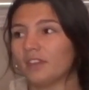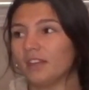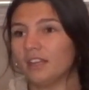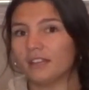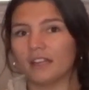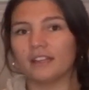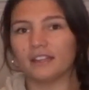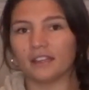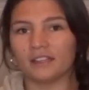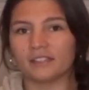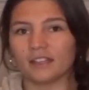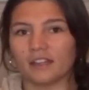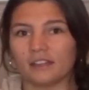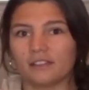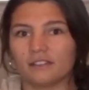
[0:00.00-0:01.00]
And then they
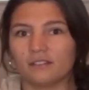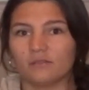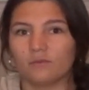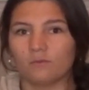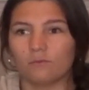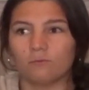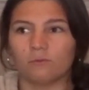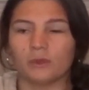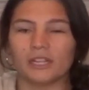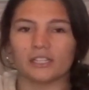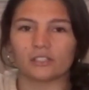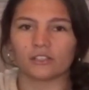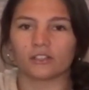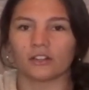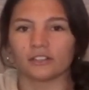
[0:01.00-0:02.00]
said, we
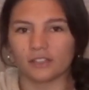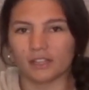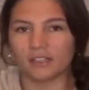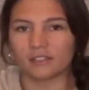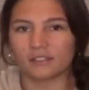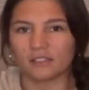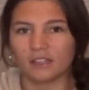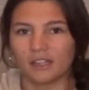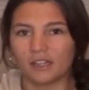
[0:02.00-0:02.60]
should turn this